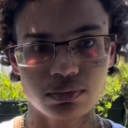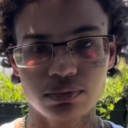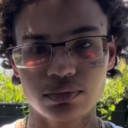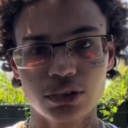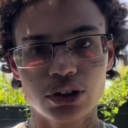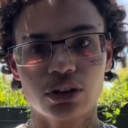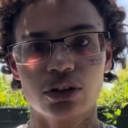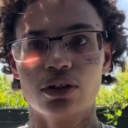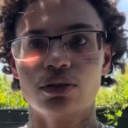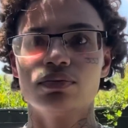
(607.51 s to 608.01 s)

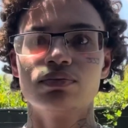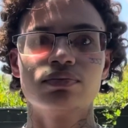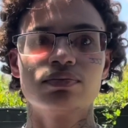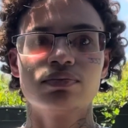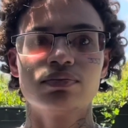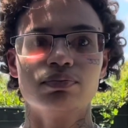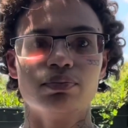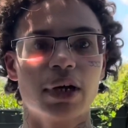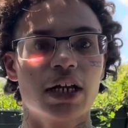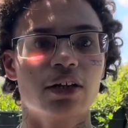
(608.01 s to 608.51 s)
you know,
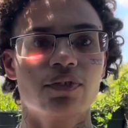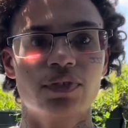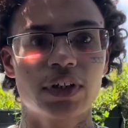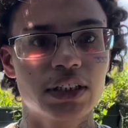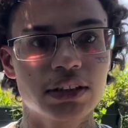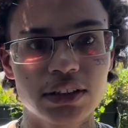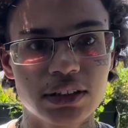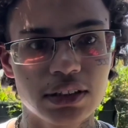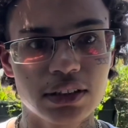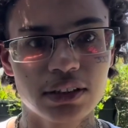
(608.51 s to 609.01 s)

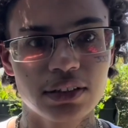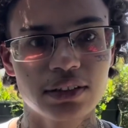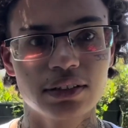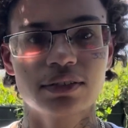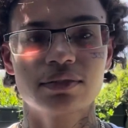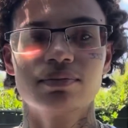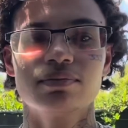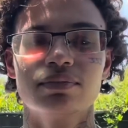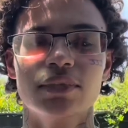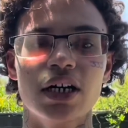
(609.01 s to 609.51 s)
manifesting.
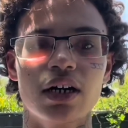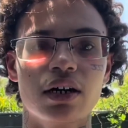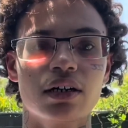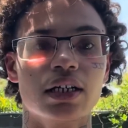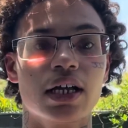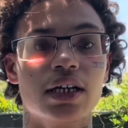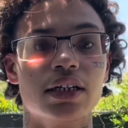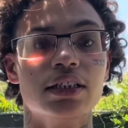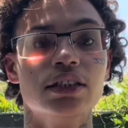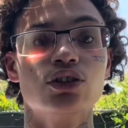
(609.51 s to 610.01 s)
Nah,
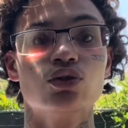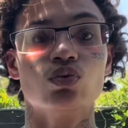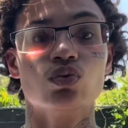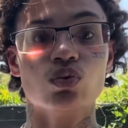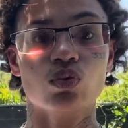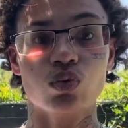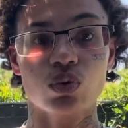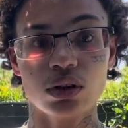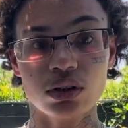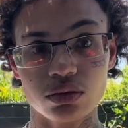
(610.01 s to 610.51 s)
like it's
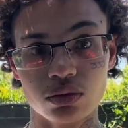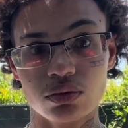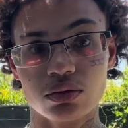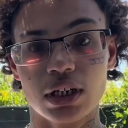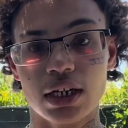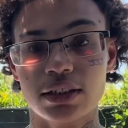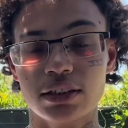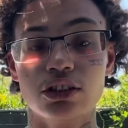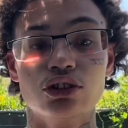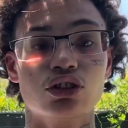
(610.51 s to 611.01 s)
real.
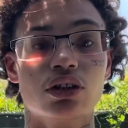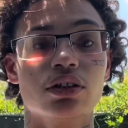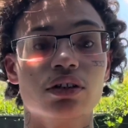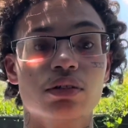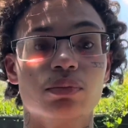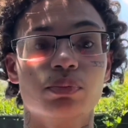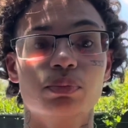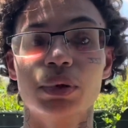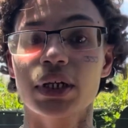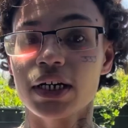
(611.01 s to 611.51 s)
Like there's other
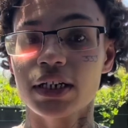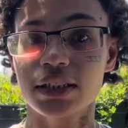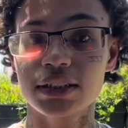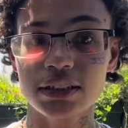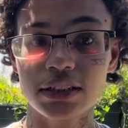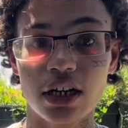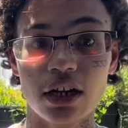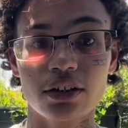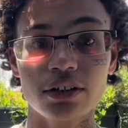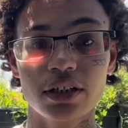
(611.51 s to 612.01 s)
planets
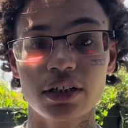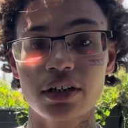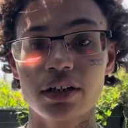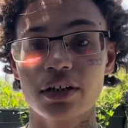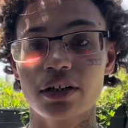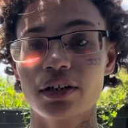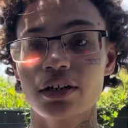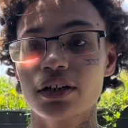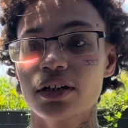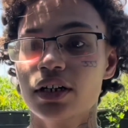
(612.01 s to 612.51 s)
out
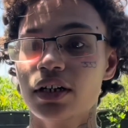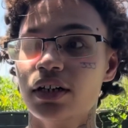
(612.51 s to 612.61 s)
there.